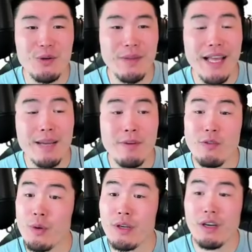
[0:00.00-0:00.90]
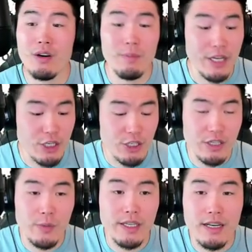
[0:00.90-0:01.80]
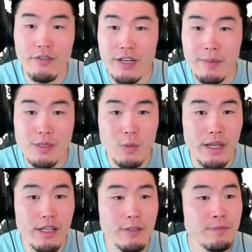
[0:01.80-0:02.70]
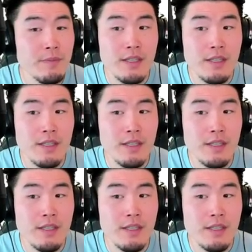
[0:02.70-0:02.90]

Black before we go, make sure we cover him as well.